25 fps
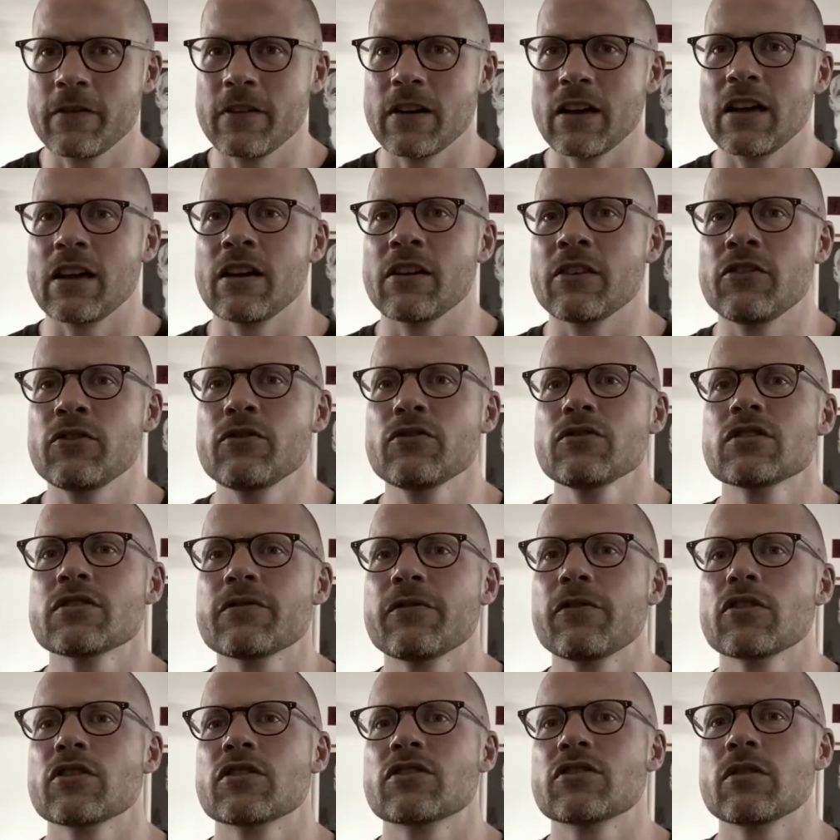
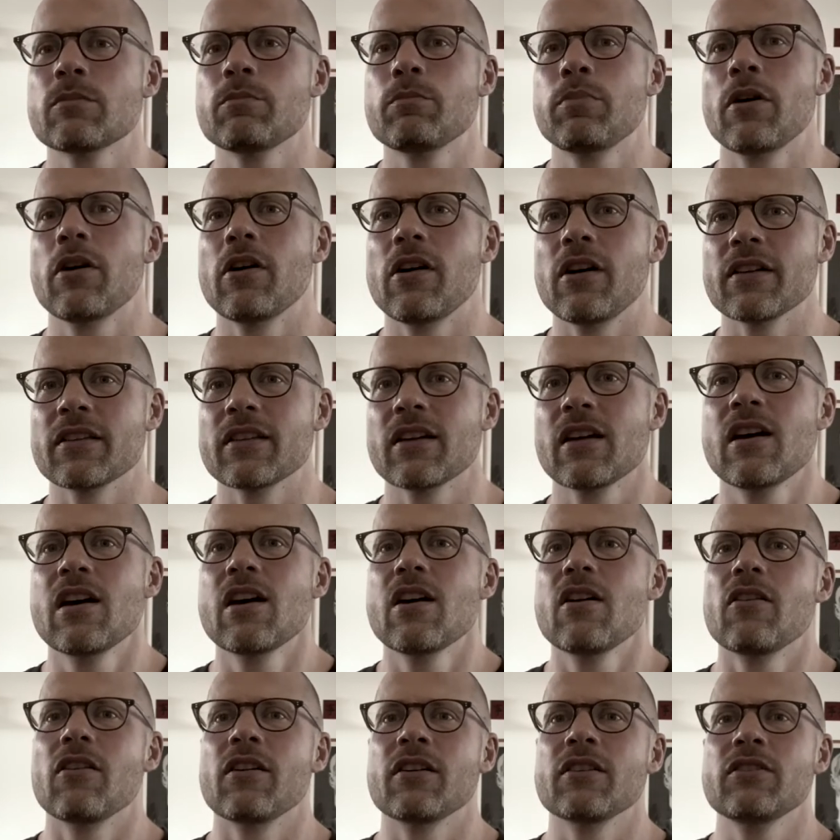
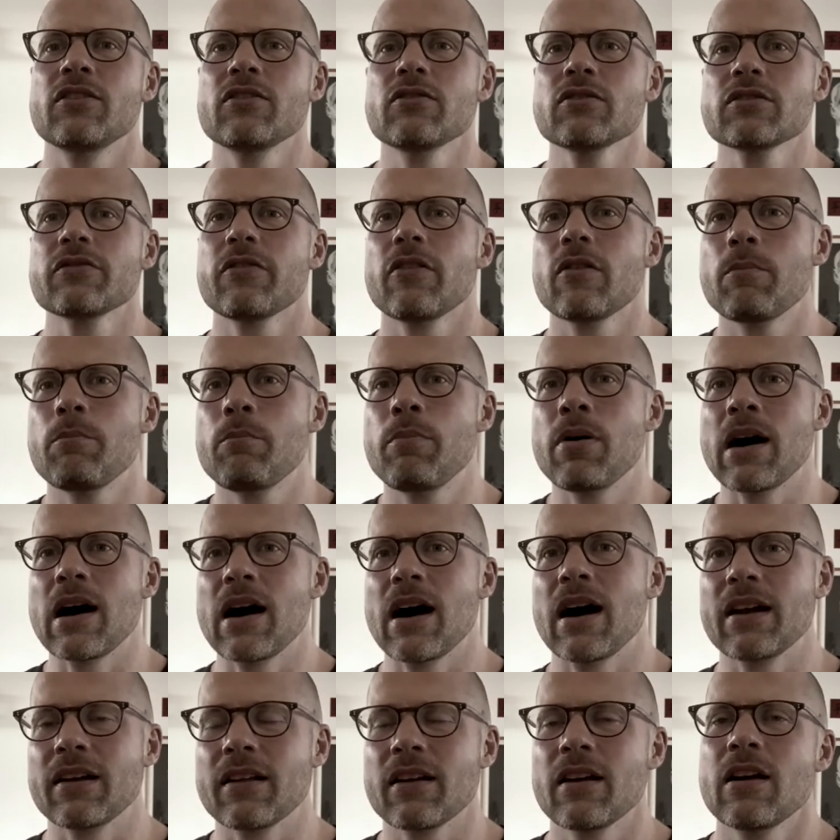or a useful
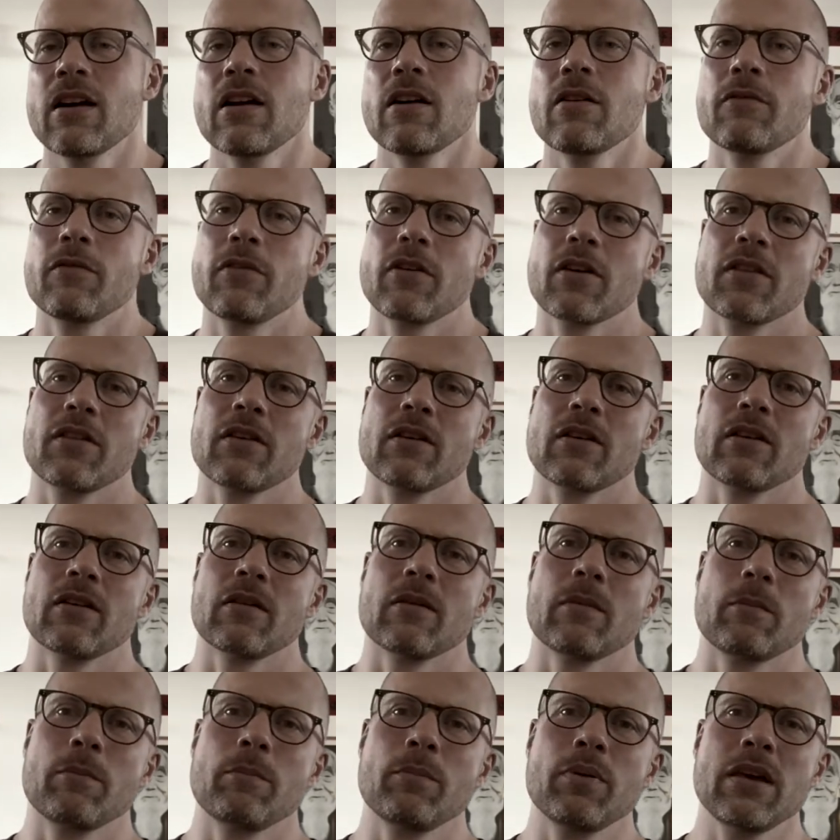part for
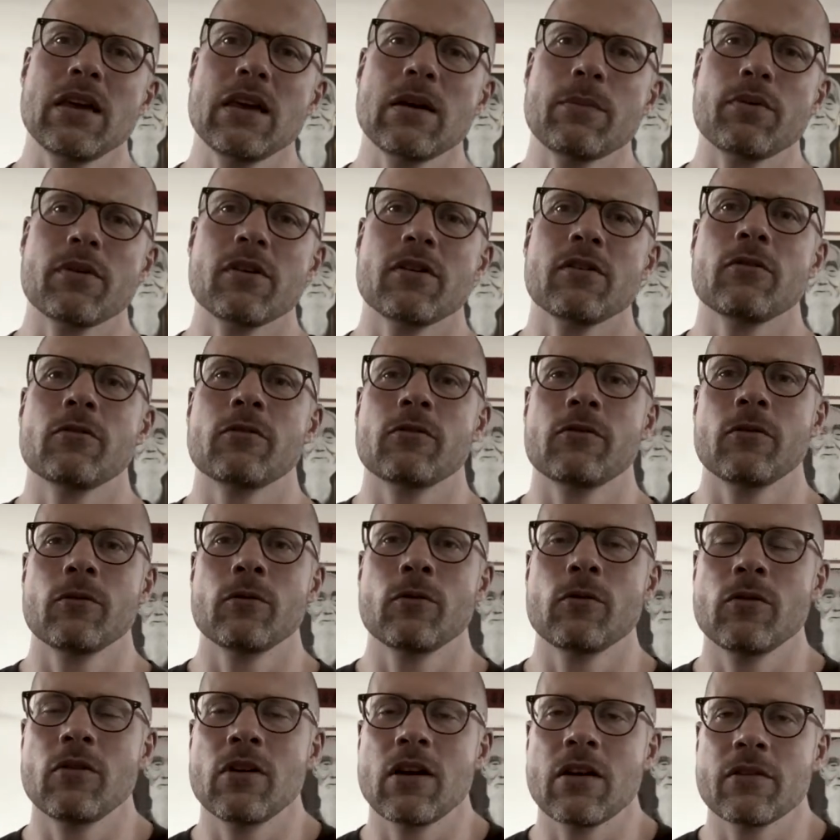the people
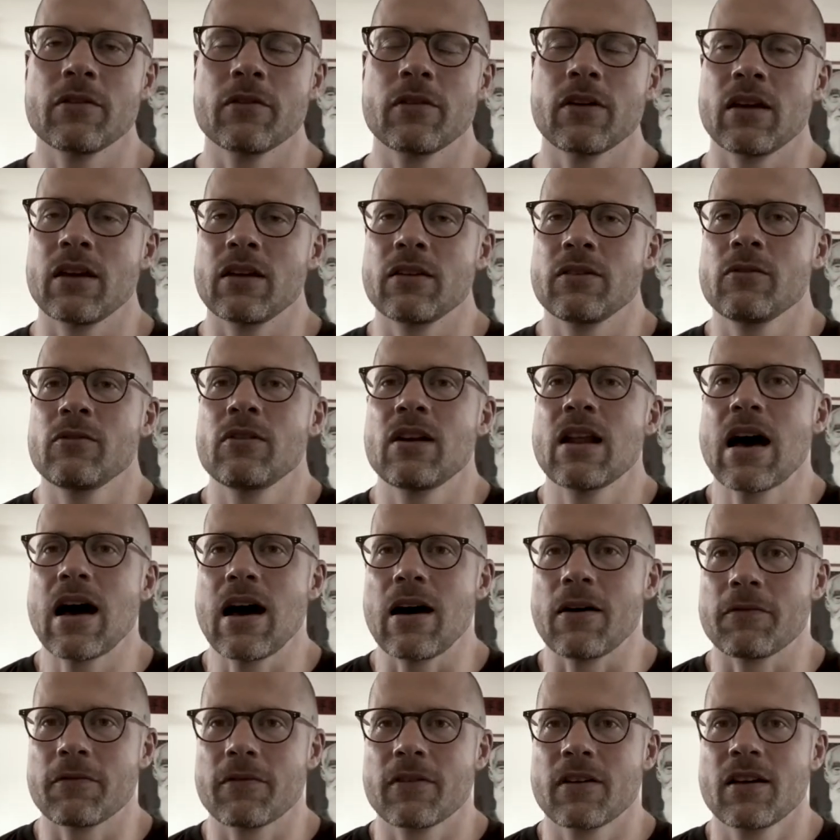who you
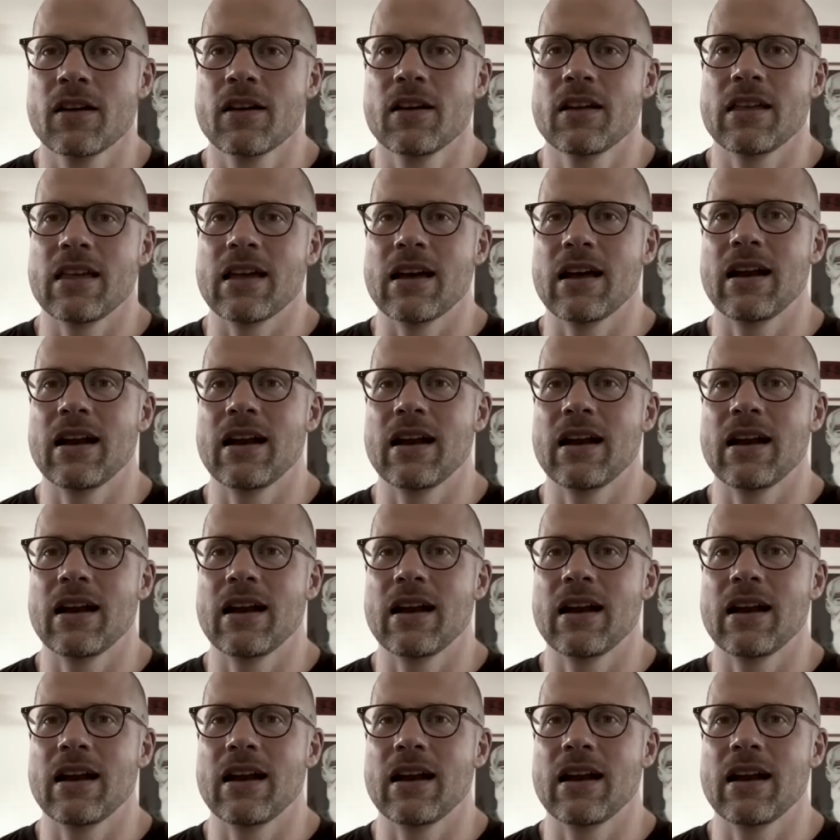love. Yeah,